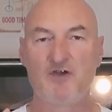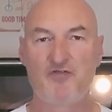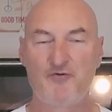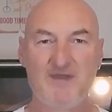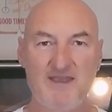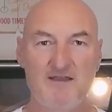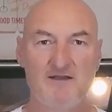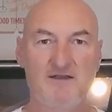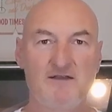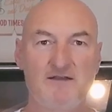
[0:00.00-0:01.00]
3
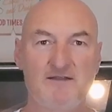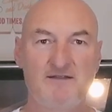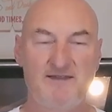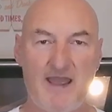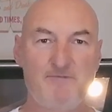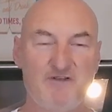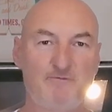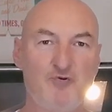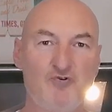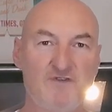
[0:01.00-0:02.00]

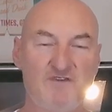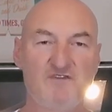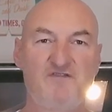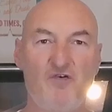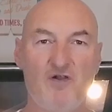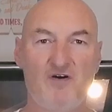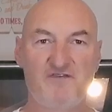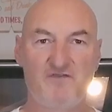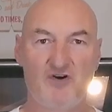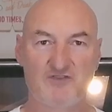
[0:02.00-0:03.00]
tablespoons full
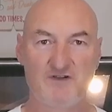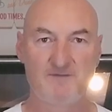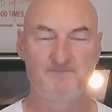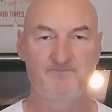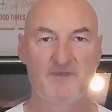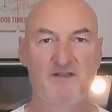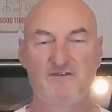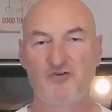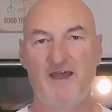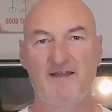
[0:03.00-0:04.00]
of water,
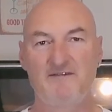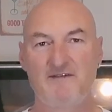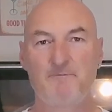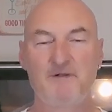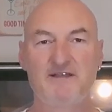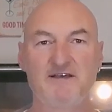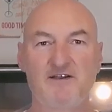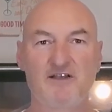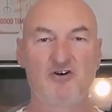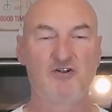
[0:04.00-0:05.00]
so that simply the
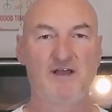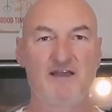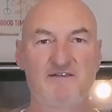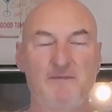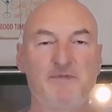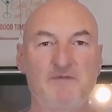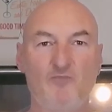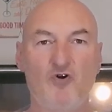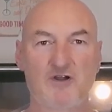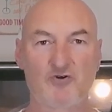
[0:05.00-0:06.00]
ricotta is a bit
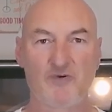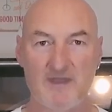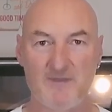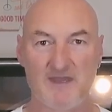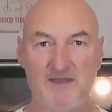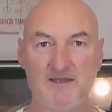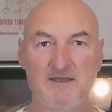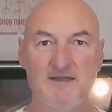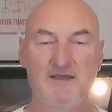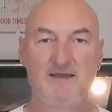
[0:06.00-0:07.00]
more creamy.
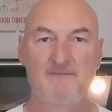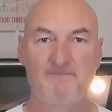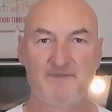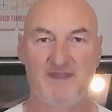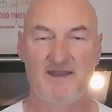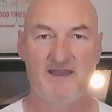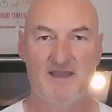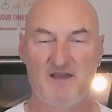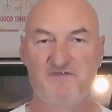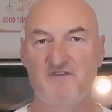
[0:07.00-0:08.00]
Then I
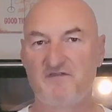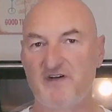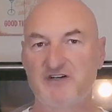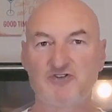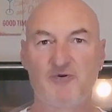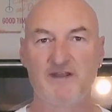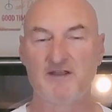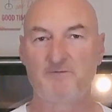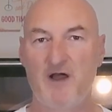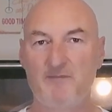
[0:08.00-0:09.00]
have fresh
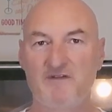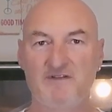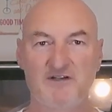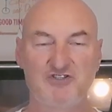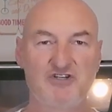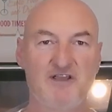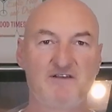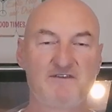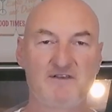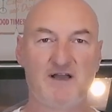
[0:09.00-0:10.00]
grated Parmesan
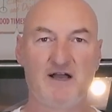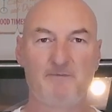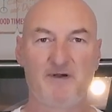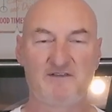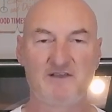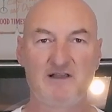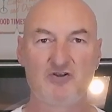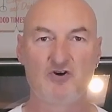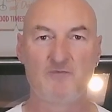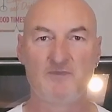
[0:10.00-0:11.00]
cheese,
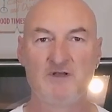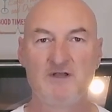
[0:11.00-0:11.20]
basilicum,